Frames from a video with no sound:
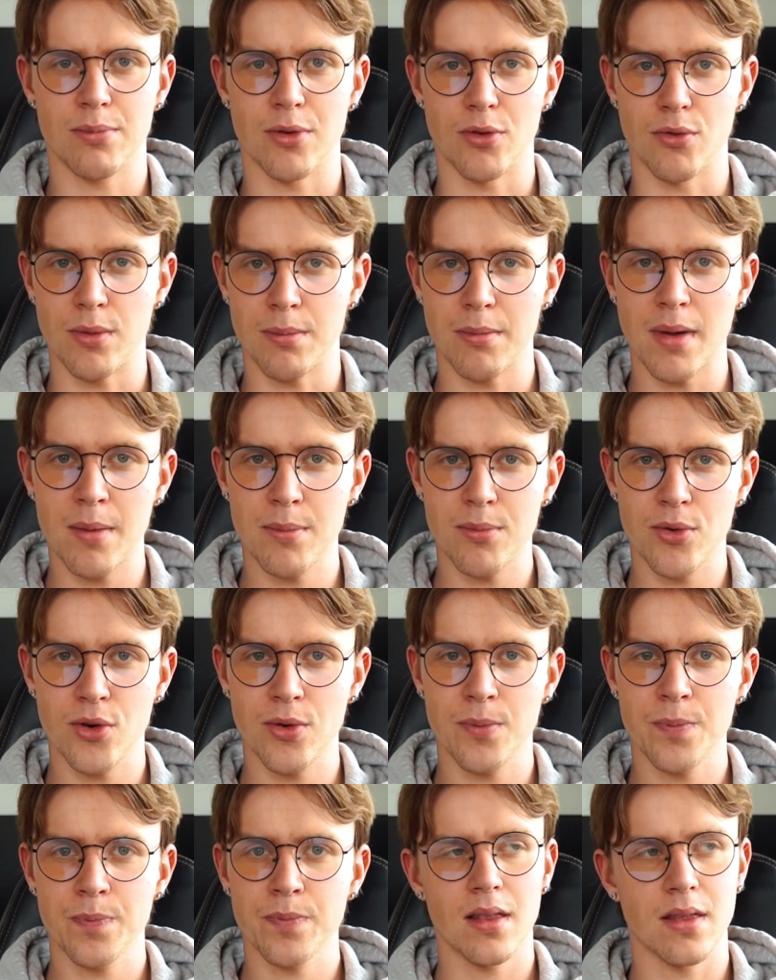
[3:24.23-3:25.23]
But
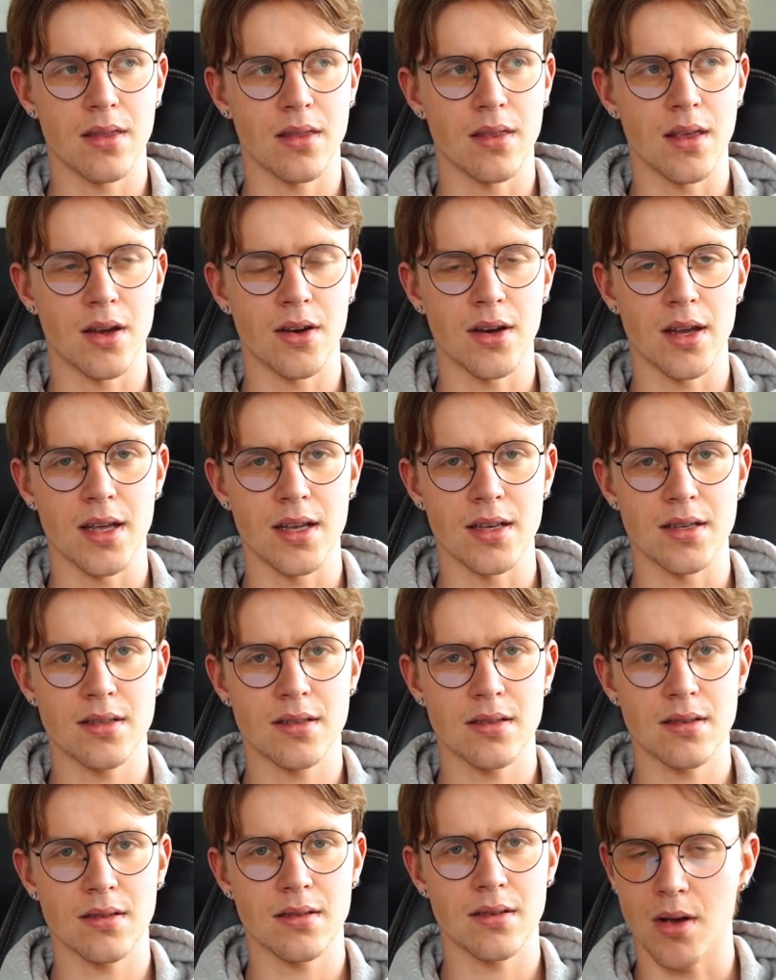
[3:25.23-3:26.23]
remember, there
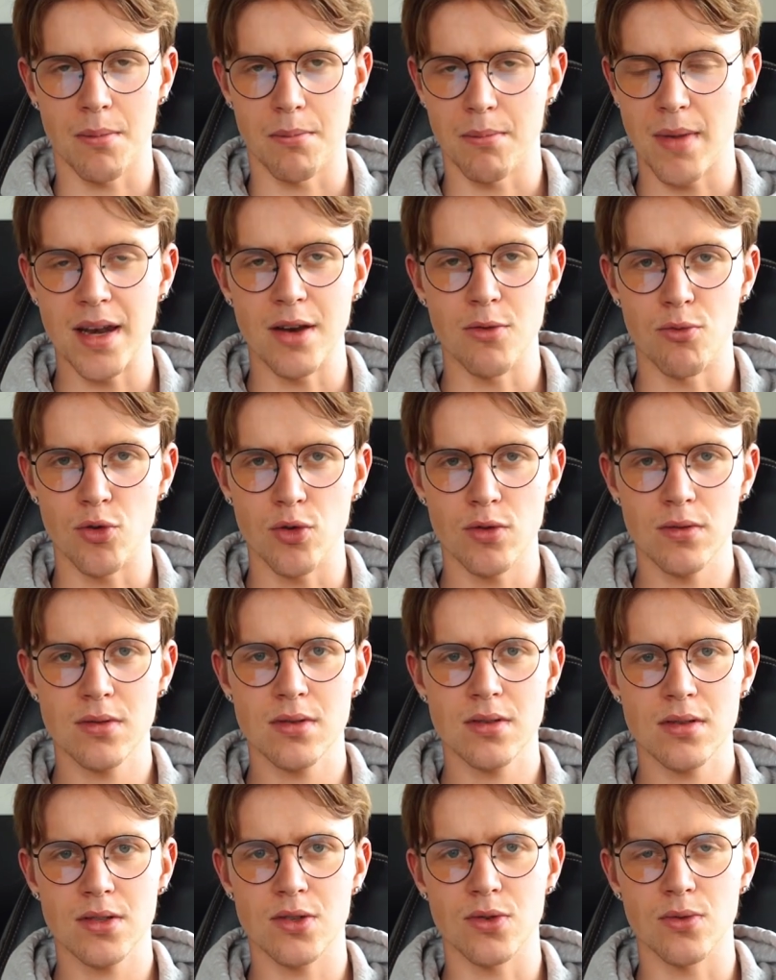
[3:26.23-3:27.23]
is many
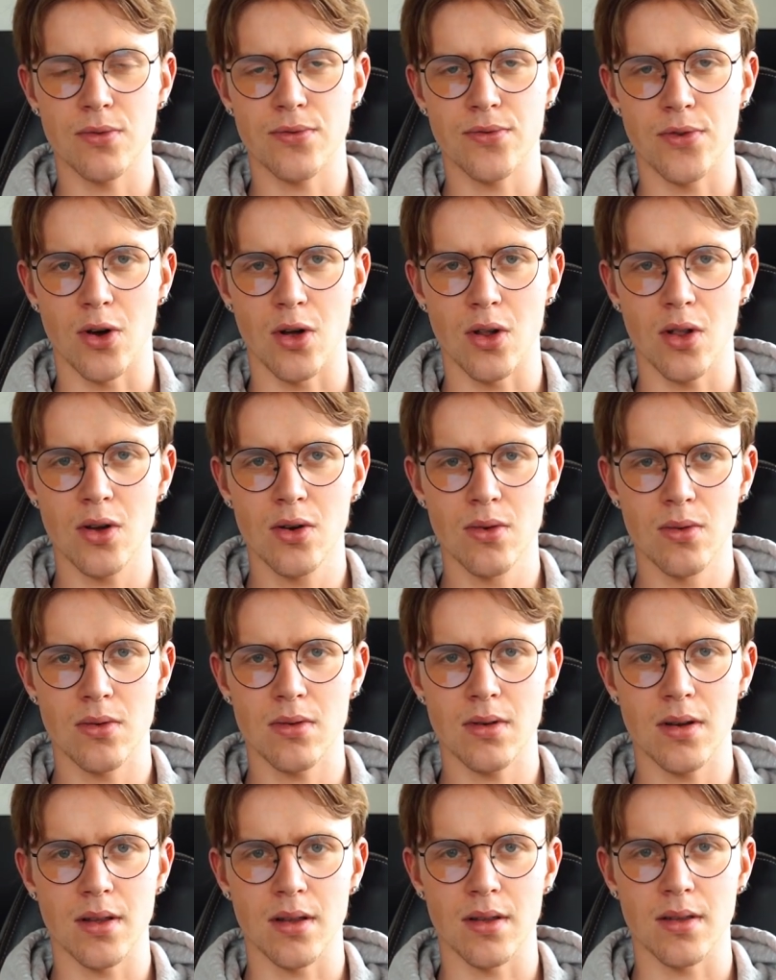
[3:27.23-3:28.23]
rules to
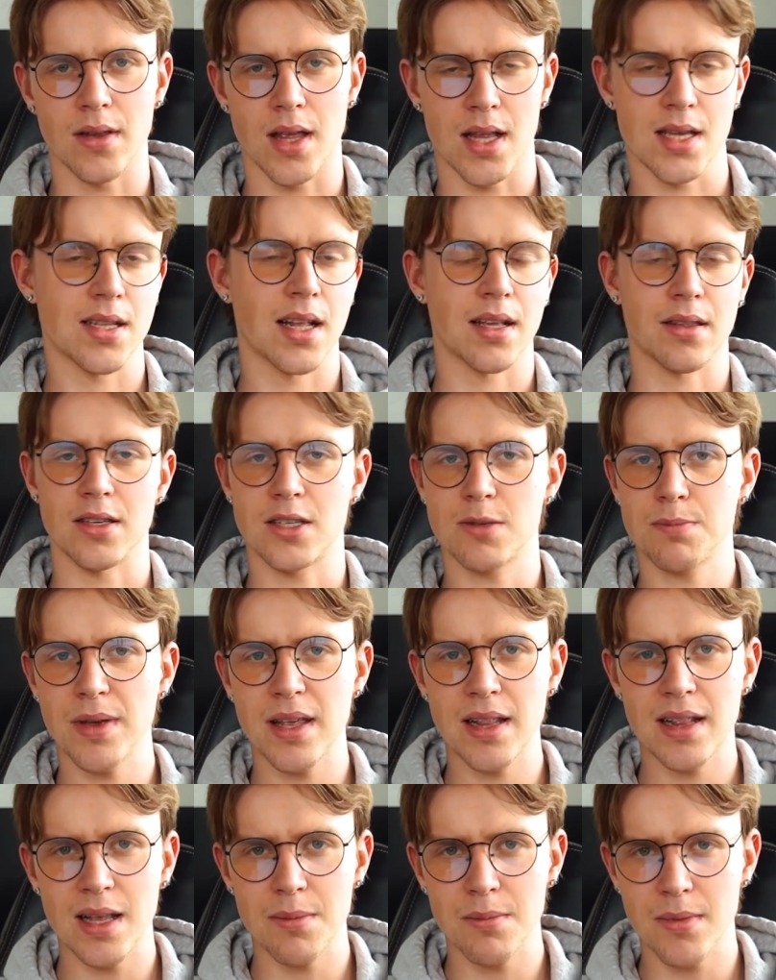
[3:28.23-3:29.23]
follow, and that's like the
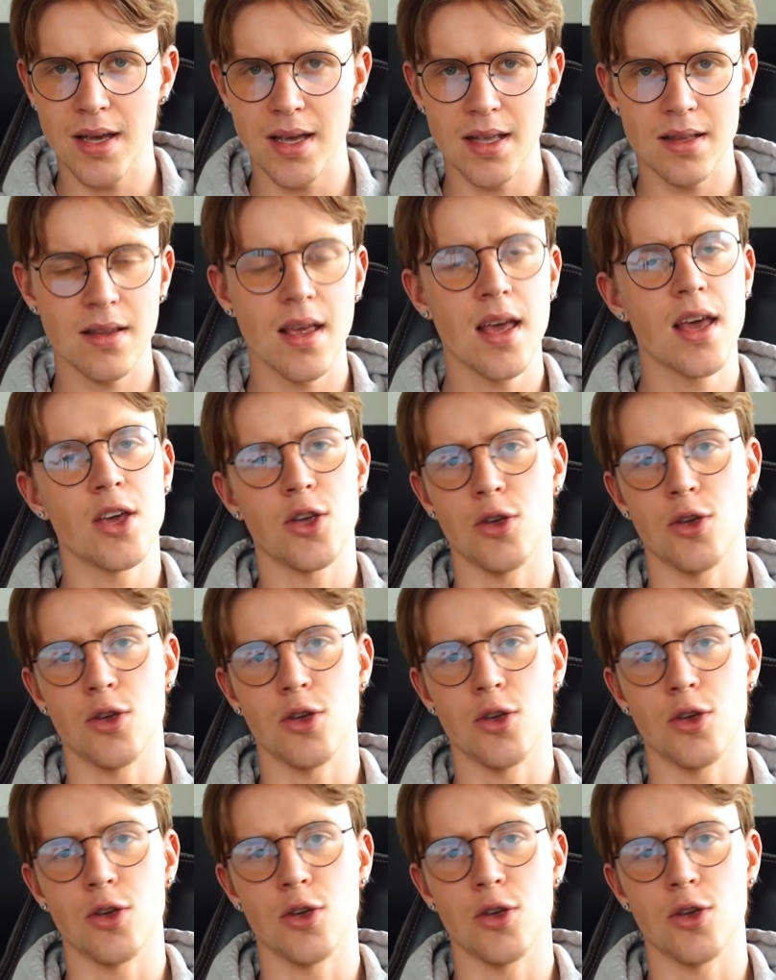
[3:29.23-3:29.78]
speed limit.